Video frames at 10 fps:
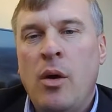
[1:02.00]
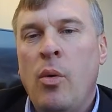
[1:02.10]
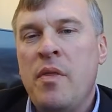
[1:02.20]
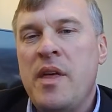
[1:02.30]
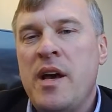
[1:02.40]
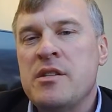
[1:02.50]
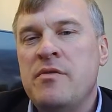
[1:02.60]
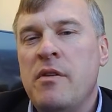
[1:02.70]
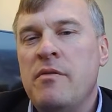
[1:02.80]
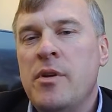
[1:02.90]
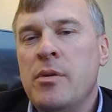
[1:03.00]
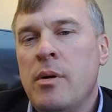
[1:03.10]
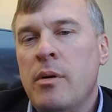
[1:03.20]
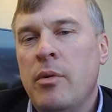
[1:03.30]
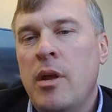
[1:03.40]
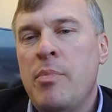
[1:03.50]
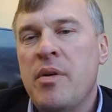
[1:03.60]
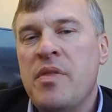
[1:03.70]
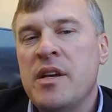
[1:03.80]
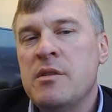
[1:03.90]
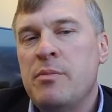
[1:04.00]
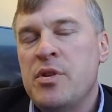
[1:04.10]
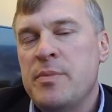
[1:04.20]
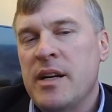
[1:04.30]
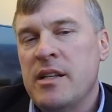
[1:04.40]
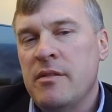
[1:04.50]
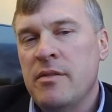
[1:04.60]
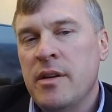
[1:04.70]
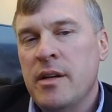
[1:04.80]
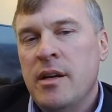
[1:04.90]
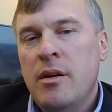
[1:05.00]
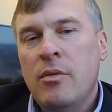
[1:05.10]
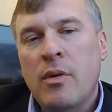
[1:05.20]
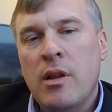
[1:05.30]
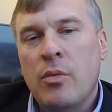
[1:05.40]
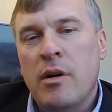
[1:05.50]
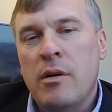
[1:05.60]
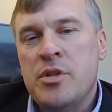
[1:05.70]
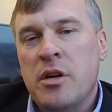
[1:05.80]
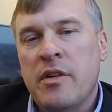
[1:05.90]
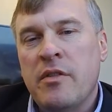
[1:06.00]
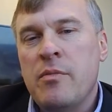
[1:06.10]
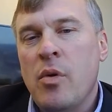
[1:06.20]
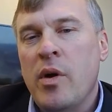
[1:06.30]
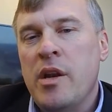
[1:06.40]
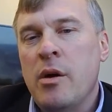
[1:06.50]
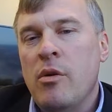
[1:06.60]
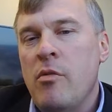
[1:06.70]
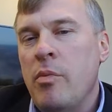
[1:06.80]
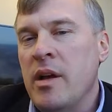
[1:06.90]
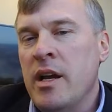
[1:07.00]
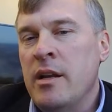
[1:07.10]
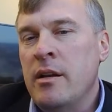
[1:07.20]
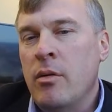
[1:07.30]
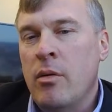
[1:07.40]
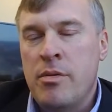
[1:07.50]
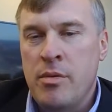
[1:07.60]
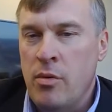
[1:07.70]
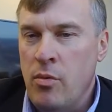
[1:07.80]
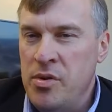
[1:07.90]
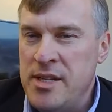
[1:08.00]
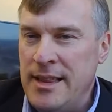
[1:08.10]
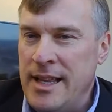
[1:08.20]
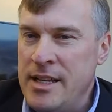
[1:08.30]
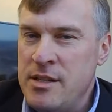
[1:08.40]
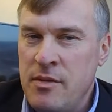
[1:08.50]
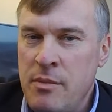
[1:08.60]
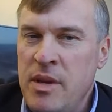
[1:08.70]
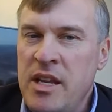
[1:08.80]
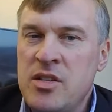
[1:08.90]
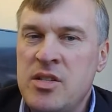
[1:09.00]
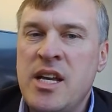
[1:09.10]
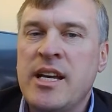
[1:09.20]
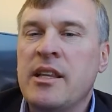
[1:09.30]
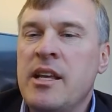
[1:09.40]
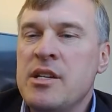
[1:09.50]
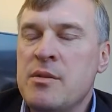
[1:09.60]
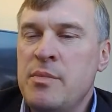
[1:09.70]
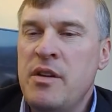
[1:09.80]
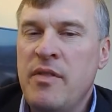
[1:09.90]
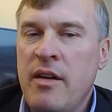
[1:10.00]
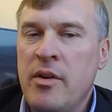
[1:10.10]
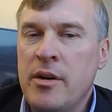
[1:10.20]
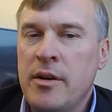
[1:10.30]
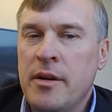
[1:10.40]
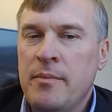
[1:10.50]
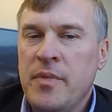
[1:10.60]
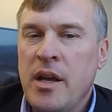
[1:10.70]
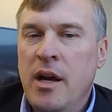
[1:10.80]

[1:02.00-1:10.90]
A 1,000-foot view really put things in perspective, whether we're observing from the window of a plane or through the rosy lens of the media's take on the S&P 500.